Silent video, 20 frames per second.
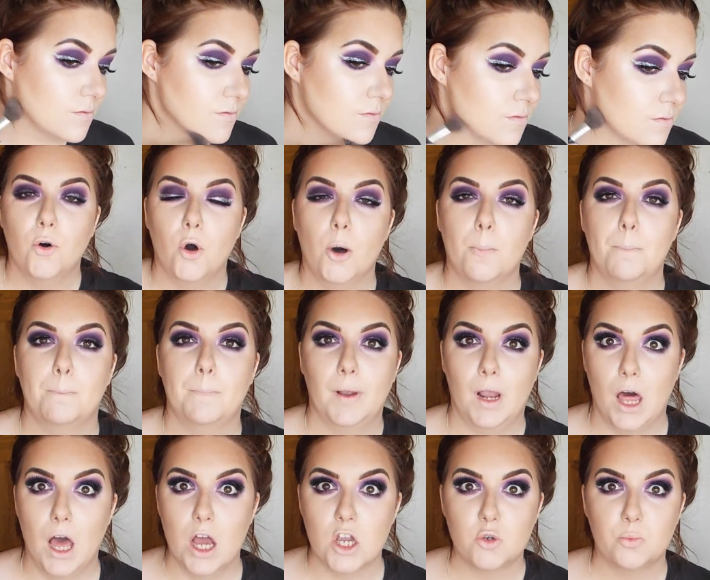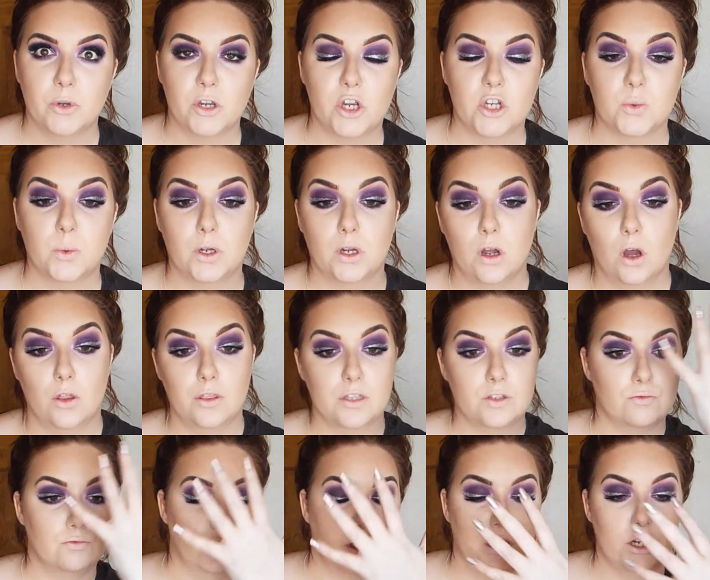For blush, because we've got this
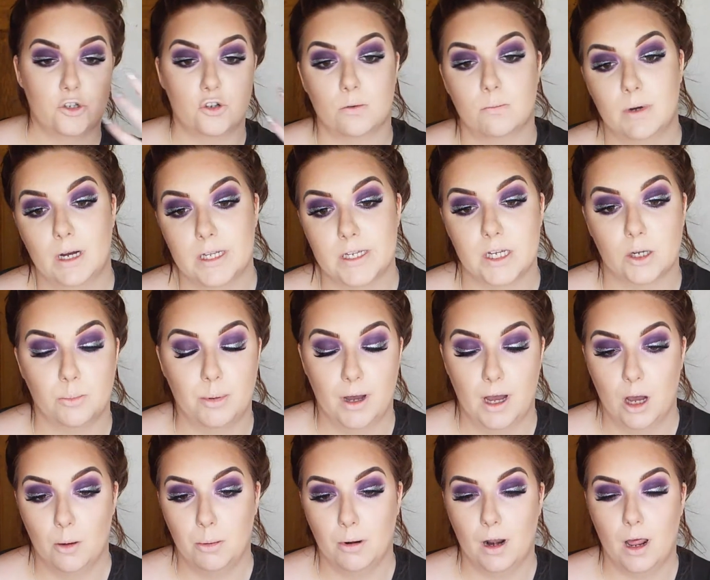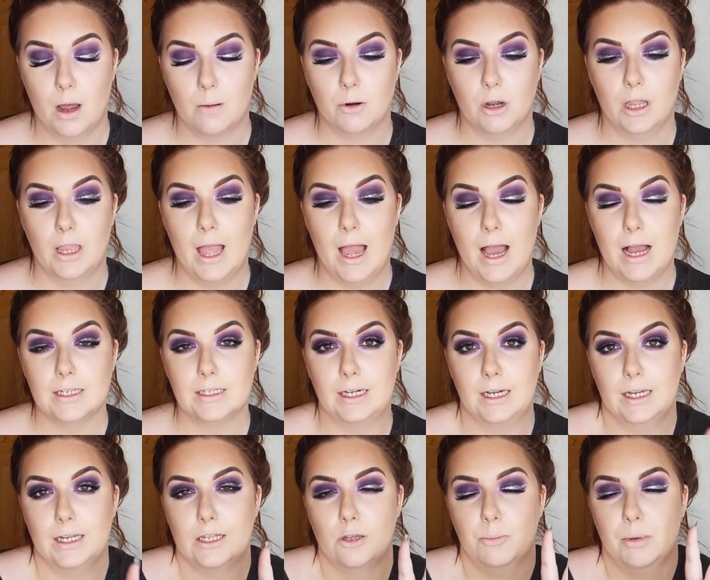really dramatic purple light, I'm going to add a
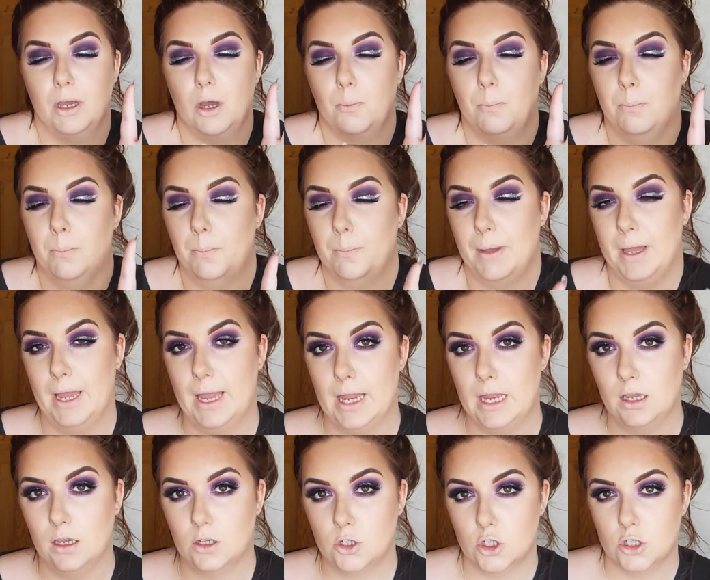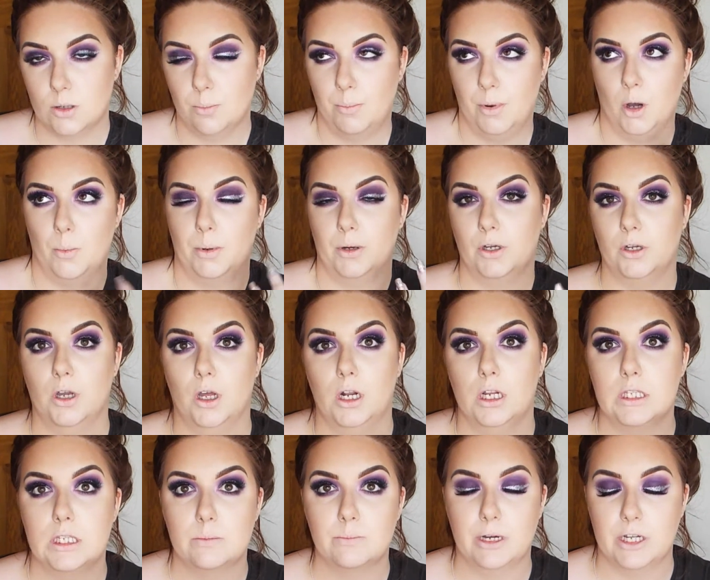little bit of pink, just a pop of colour
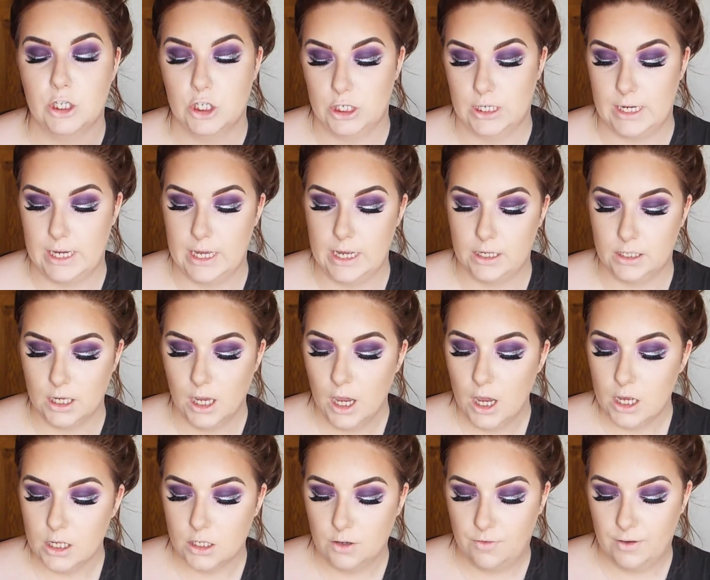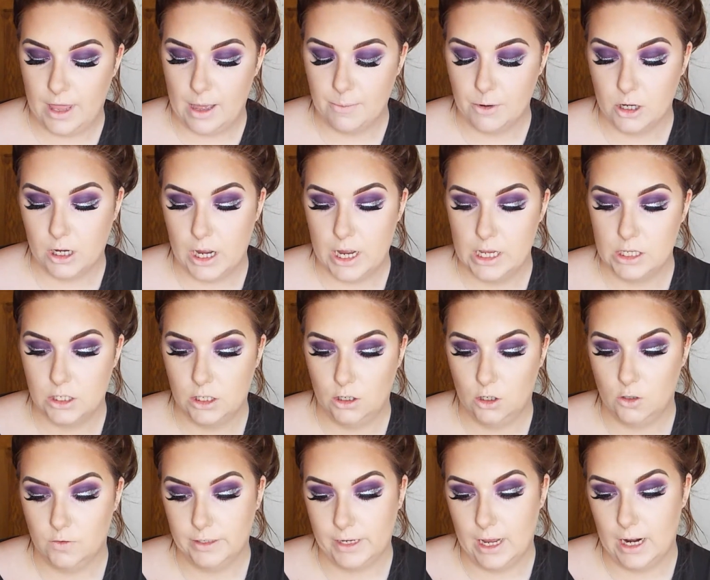to my cheeks. So for that I'm going to go into the
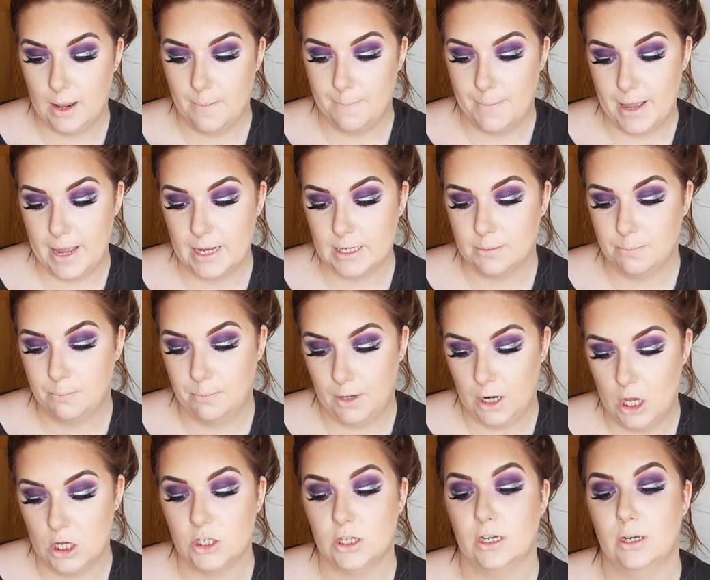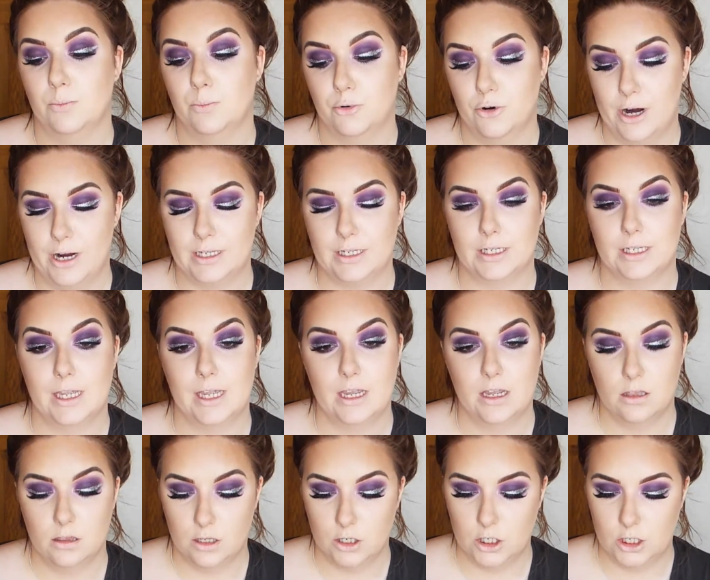Laura Geller Baked Blush and Brighten in
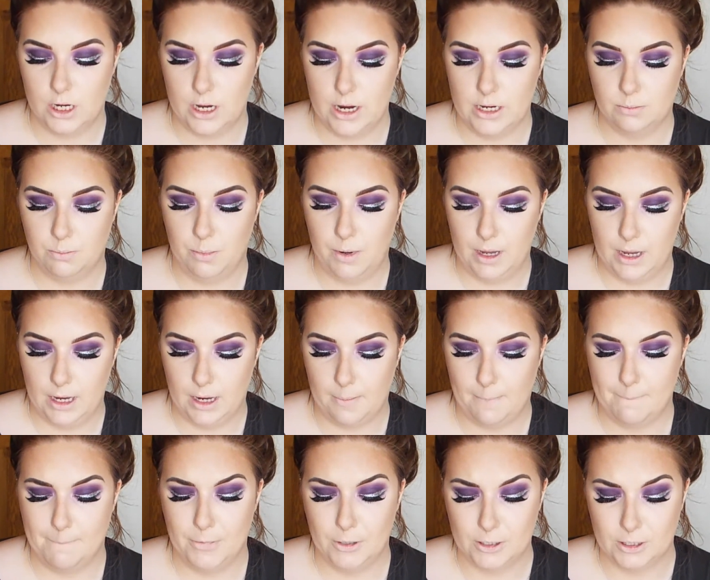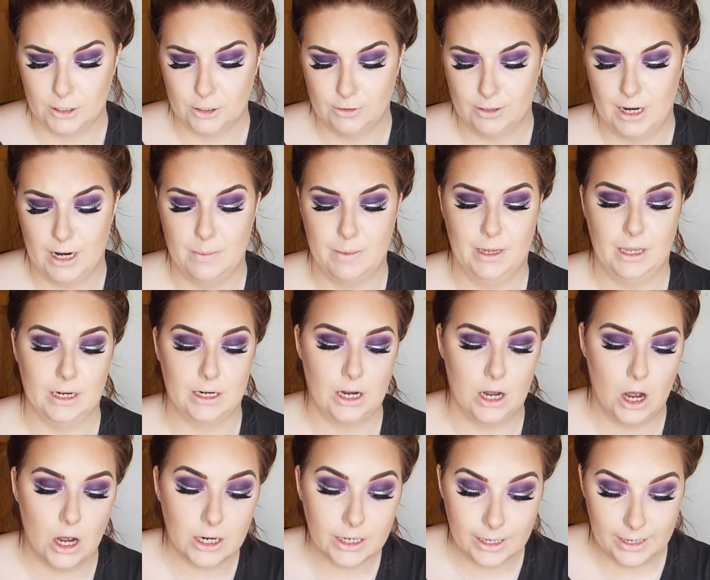the shade Pink Buttercream, and I
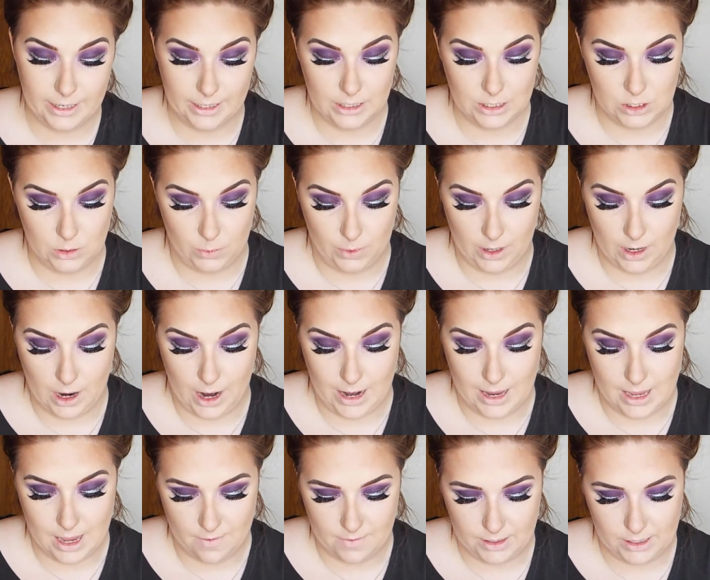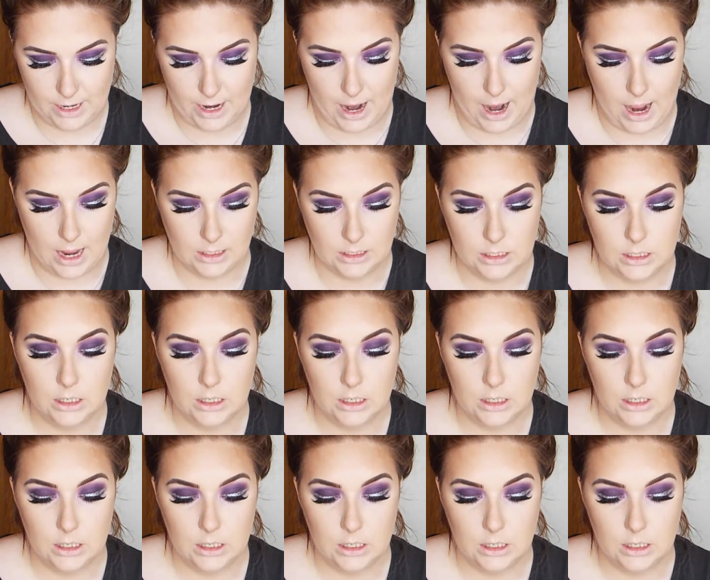can't get into it, I never can.